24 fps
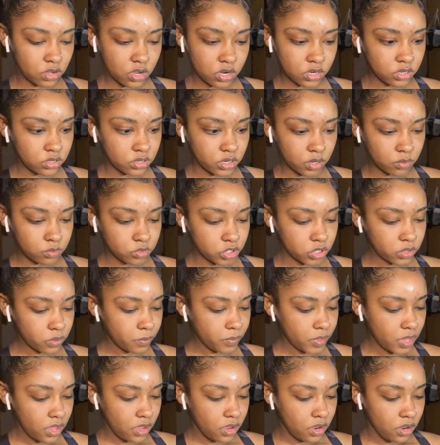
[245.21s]
honey type gel
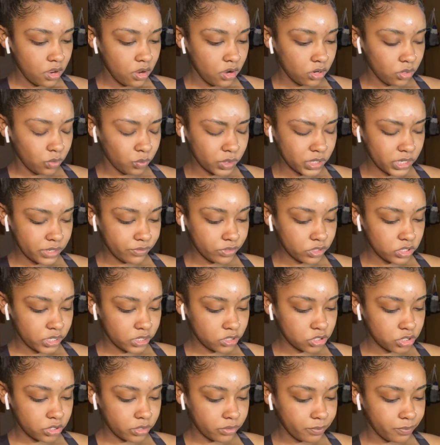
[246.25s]
or whatever
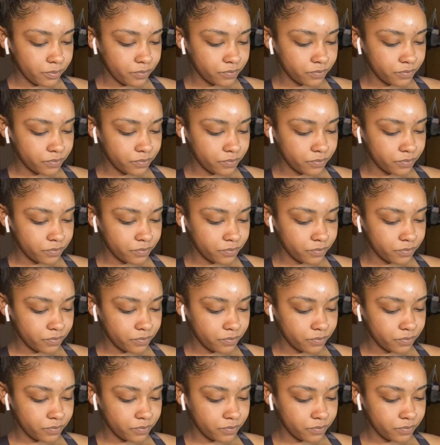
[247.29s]
texture.